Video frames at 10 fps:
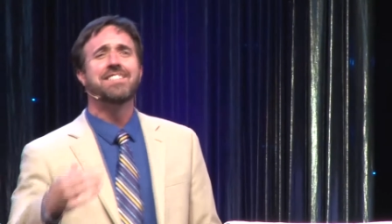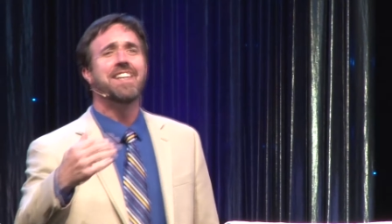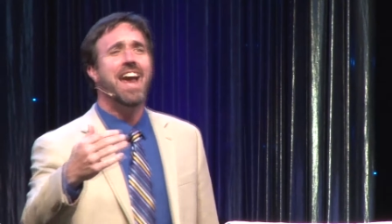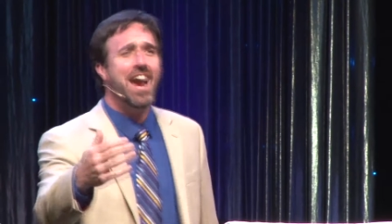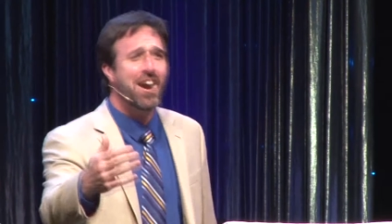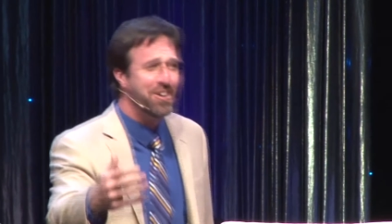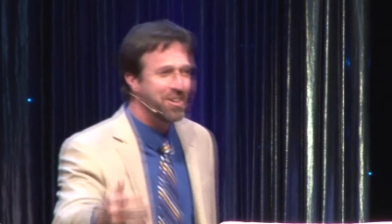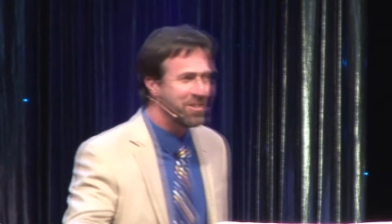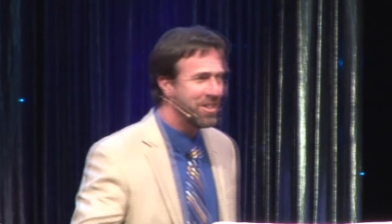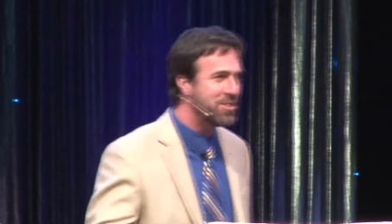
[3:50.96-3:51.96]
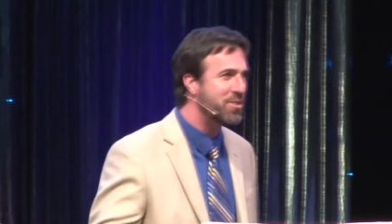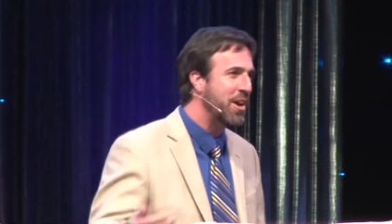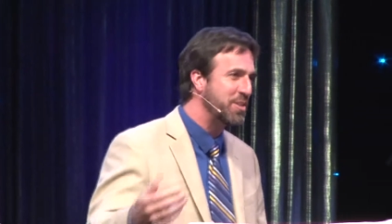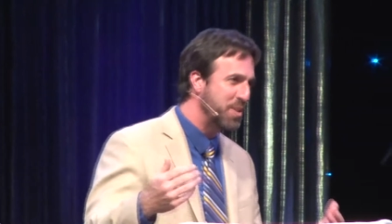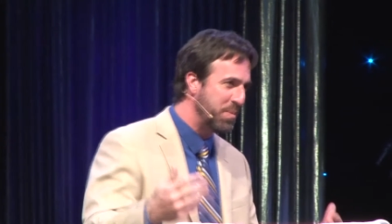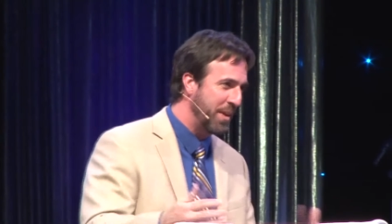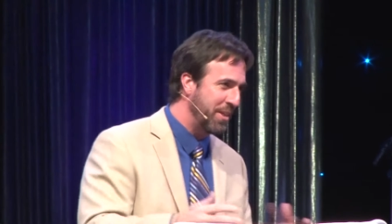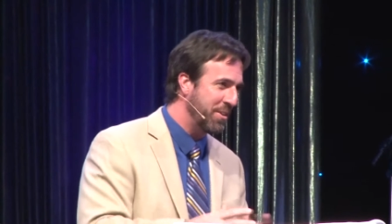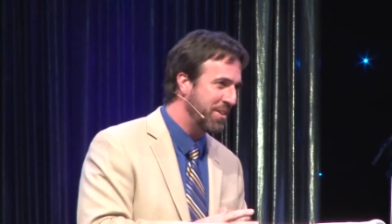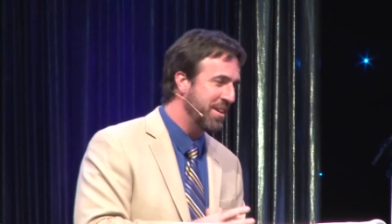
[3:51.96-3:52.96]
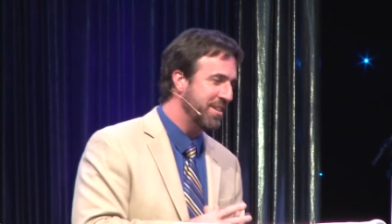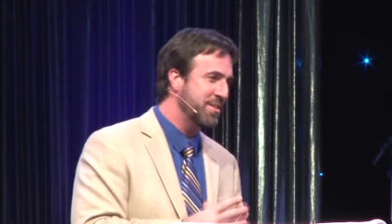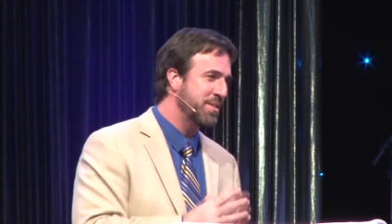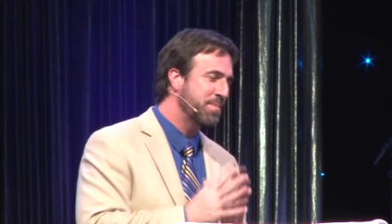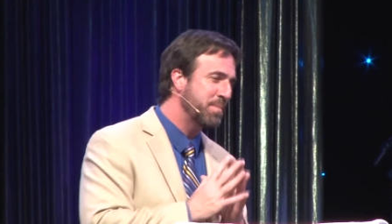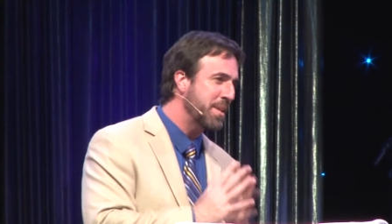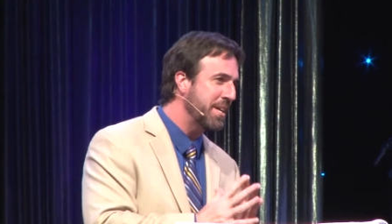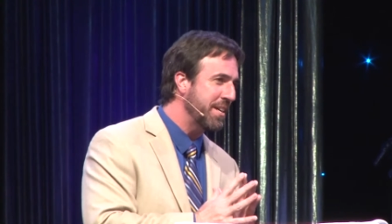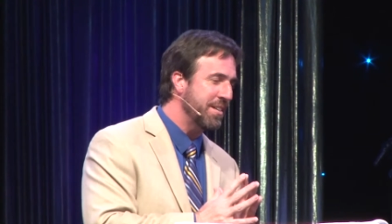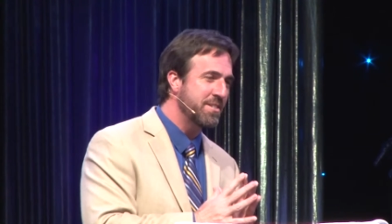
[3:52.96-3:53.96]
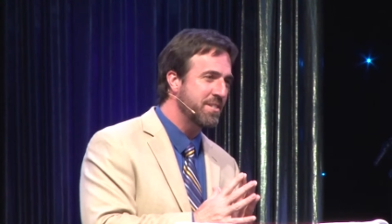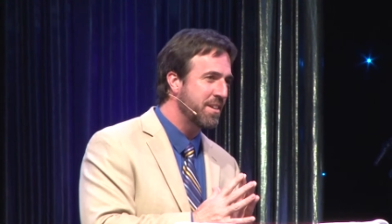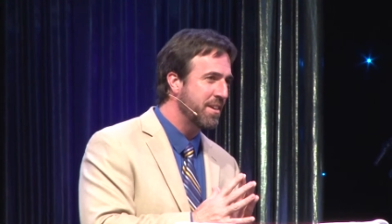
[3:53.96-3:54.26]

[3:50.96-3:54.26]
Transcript: dare you to trust me with this, please.